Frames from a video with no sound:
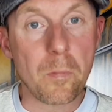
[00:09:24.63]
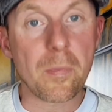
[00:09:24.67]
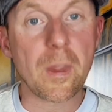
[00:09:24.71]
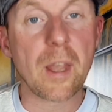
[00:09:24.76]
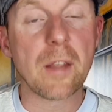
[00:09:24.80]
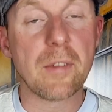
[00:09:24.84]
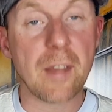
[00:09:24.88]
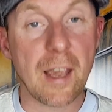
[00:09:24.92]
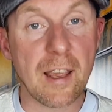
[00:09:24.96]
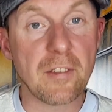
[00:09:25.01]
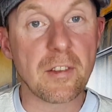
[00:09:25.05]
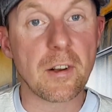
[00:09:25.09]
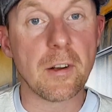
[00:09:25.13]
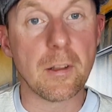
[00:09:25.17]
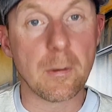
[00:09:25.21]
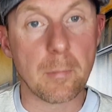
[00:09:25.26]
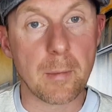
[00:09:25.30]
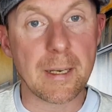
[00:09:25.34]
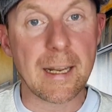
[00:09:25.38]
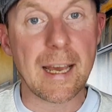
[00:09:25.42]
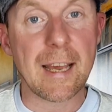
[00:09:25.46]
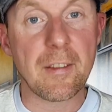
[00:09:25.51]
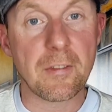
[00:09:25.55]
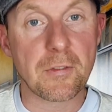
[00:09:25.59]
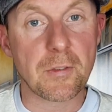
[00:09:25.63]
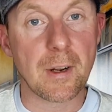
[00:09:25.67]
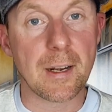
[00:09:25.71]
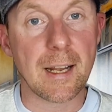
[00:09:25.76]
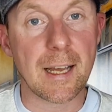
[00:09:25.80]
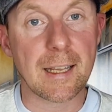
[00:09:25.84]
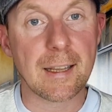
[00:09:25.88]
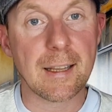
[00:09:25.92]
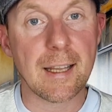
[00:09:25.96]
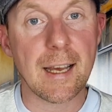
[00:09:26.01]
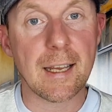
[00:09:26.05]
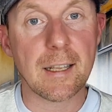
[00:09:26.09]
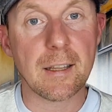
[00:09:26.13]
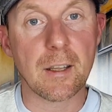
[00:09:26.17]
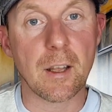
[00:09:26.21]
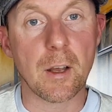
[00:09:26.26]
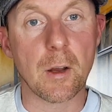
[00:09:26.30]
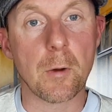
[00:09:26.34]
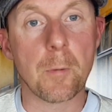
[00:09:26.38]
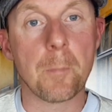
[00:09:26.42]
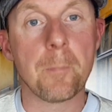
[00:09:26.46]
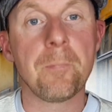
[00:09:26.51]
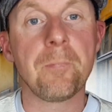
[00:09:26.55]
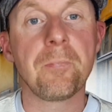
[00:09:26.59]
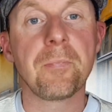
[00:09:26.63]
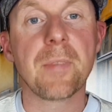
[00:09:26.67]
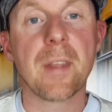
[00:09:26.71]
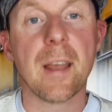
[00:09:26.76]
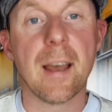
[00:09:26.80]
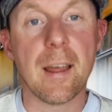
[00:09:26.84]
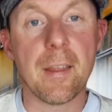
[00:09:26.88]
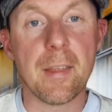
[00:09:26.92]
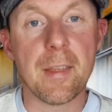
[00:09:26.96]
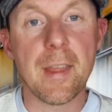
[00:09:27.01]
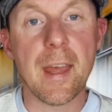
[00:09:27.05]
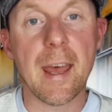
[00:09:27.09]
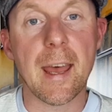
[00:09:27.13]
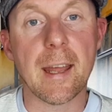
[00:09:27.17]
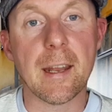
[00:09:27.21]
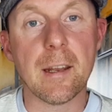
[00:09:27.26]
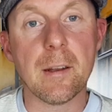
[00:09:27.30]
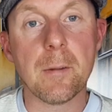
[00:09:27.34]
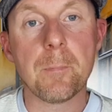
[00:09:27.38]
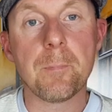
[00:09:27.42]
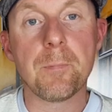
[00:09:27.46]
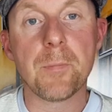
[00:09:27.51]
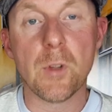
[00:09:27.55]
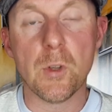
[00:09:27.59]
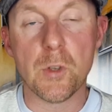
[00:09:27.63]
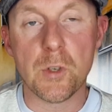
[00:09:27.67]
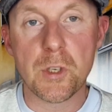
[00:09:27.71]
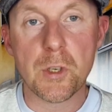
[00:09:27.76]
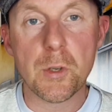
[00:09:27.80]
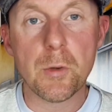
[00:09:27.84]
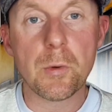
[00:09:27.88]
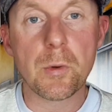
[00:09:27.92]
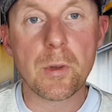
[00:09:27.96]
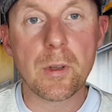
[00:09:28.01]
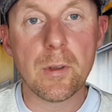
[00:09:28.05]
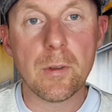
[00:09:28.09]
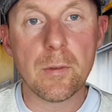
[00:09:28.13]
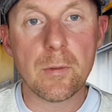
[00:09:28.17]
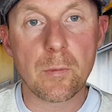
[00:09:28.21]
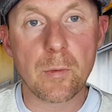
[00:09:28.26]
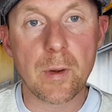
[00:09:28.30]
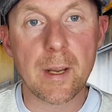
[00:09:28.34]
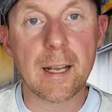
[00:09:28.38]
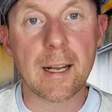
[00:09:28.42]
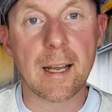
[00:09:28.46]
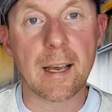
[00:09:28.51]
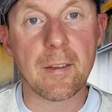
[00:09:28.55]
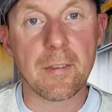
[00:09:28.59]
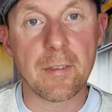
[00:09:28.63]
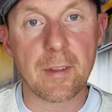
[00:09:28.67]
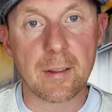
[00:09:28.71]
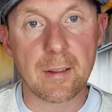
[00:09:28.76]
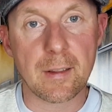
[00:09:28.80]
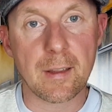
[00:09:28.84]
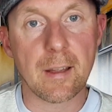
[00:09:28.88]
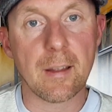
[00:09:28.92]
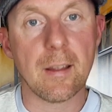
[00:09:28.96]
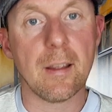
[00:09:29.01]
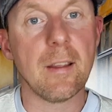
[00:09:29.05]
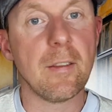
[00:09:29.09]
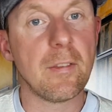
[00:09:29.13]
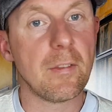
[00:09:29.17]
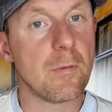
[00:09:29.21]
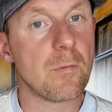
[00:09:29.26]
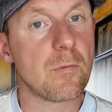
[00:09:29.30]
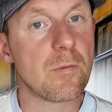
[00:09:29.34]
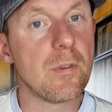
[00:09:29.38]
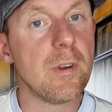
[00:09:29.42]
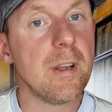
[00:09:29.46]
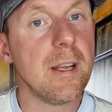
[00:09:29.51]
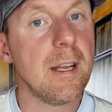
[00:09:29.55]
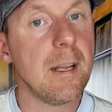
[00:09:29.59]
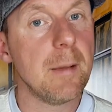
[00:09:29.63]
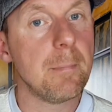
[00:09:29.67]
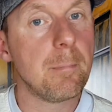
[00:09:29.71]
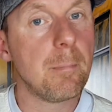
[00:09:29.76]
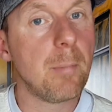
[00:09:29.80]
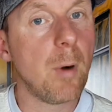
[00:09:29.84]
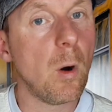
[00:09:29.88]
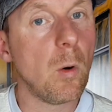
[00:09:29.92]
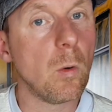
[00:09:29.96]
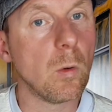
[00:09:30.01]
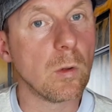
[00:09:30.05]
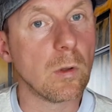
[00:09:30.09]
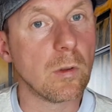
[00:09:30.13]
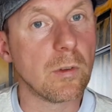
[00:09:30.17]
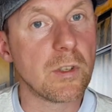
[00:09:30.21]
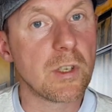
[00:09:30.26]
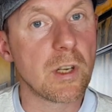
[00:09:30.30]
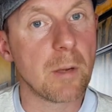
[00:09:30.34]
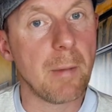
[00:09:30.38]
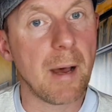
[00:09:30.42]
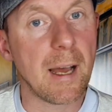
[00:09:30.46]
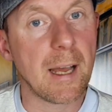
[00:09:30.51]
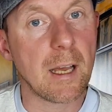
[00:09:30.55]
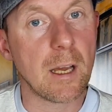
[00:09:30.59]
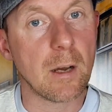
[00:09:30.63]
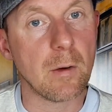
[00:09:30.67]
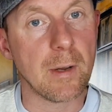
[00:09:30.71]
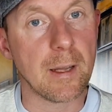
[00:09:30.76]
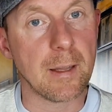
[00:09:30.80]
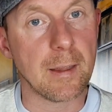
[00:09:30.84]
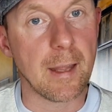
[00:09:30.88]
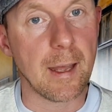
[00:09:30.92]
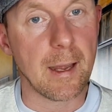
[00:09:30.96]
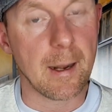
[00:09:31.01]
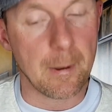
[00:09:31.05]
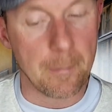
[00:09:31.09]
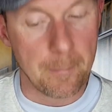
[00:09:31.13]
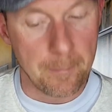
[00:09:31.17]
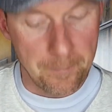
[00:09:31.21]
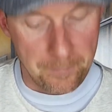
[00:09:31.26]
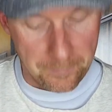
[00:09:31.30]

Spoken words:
taste a little bit extra like that though, and then you do realize that there is really bold tobacco in there,